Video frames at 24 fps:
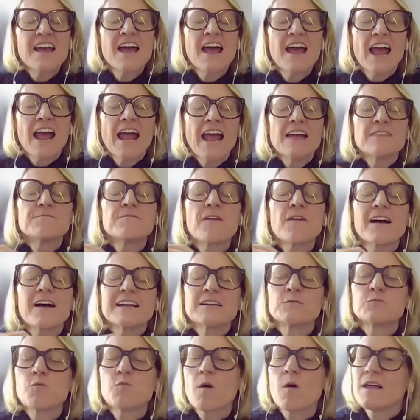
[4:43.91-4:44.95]
and
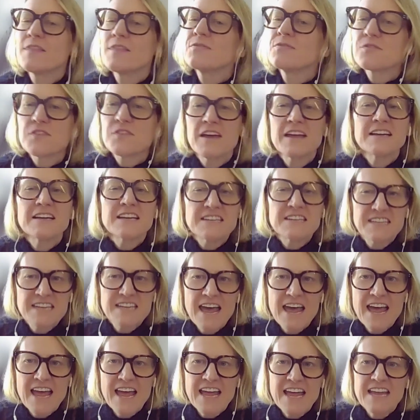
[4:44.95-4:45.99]
find one thing a
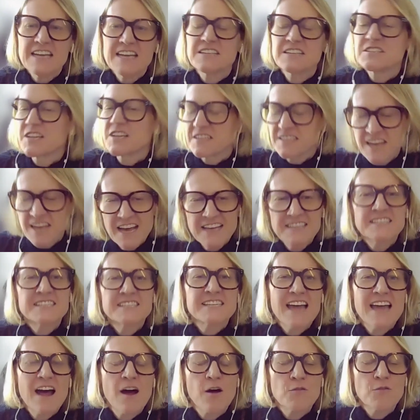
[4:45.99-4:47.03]
day to test
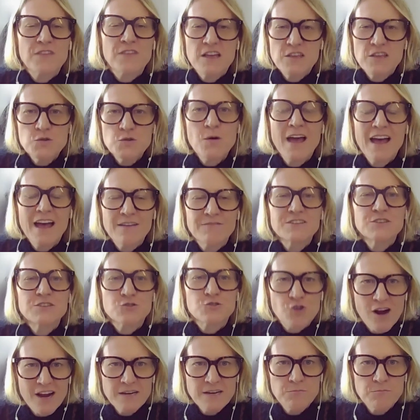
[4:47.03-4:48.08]
out that you haven't
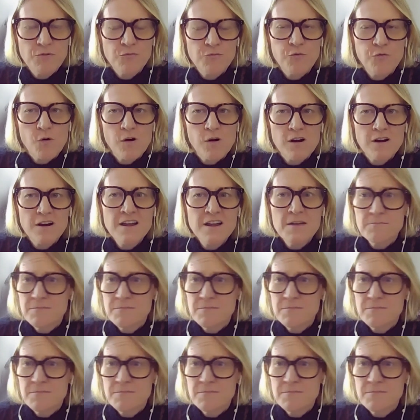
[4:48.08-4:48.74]
tried before.